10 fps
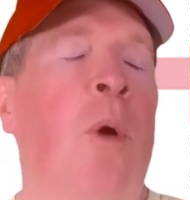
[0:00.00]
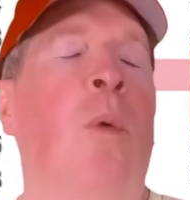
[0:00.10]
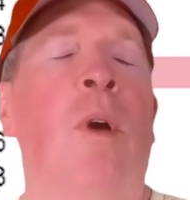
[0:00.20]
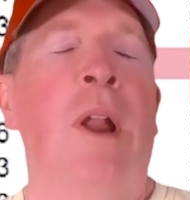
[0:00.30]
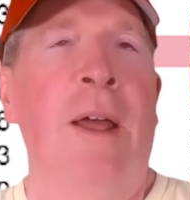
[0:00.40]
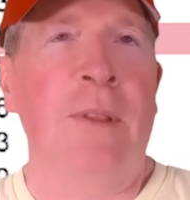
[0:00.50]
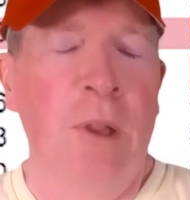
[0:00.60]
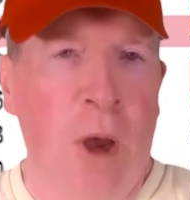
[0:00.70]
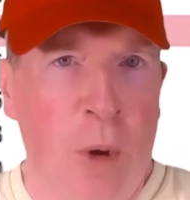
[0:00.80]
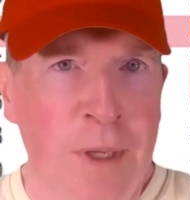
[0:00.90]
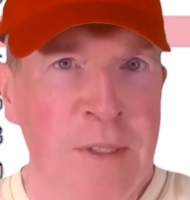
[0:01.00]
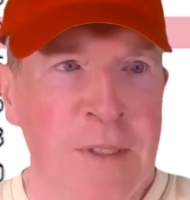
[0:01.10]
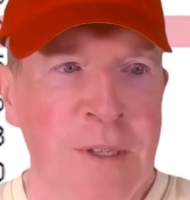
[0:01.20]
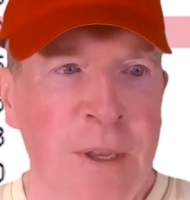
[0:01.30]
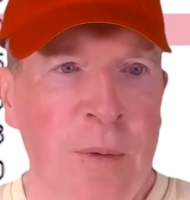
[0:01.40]
We're not the
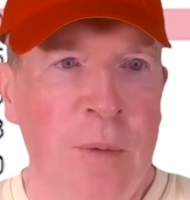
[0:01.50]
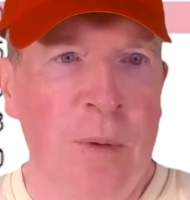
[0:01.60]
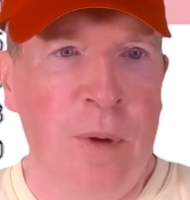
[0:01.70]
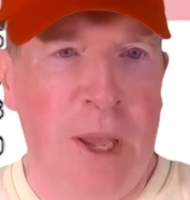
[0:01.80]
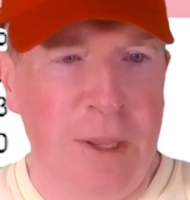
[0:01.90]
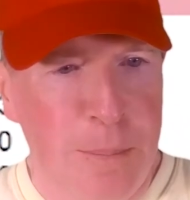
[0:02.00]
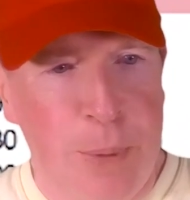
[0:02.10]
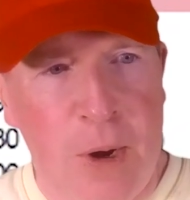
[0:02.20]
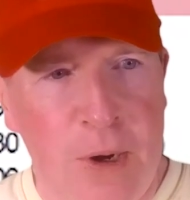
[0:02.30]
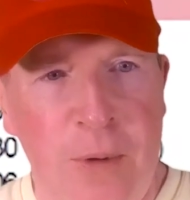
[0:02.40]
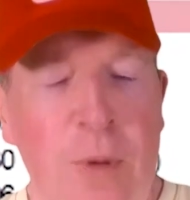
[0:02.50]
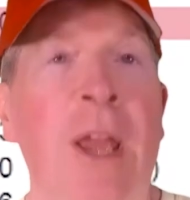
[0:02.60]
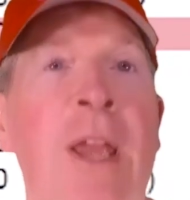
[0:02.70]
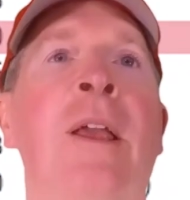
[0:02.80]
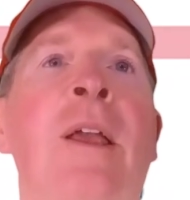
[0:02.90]
lowest, we're not the bargain
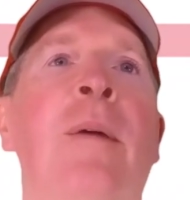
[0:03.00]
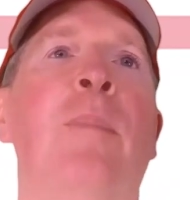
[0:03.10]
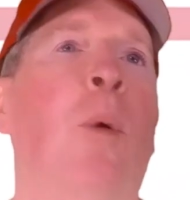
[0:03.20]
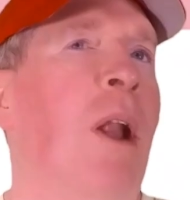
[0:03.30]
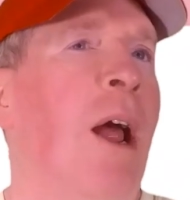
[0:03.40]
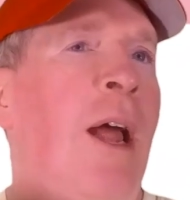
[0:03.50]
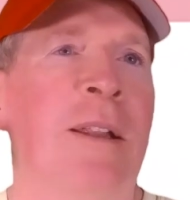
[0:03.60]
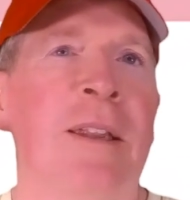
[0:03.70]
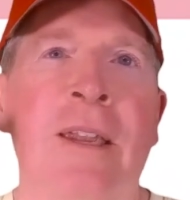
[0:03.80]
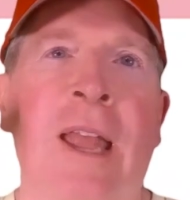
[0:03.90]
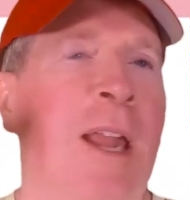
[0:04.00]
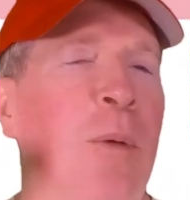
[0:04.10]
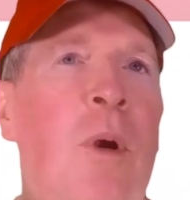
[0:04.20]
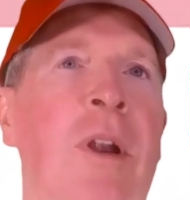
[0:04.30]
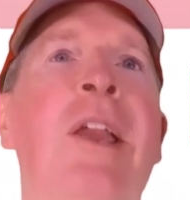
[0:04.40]
rate, but we're not
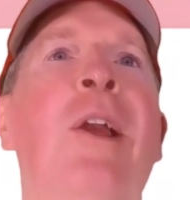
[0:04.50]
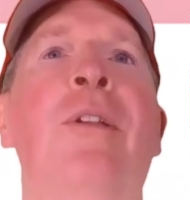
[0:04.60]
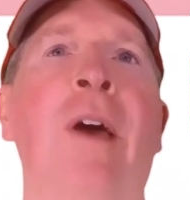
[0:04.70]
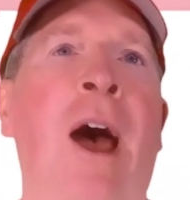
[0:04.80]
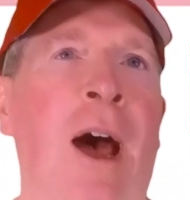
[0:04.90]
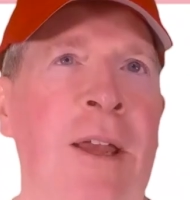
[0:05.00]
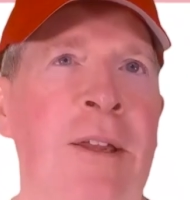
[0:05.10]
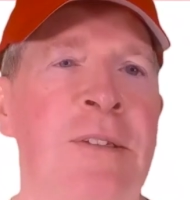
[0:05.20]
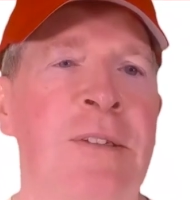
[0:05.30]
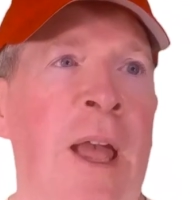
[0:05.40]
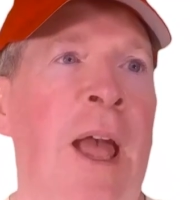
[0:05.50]
anywhere near the highest.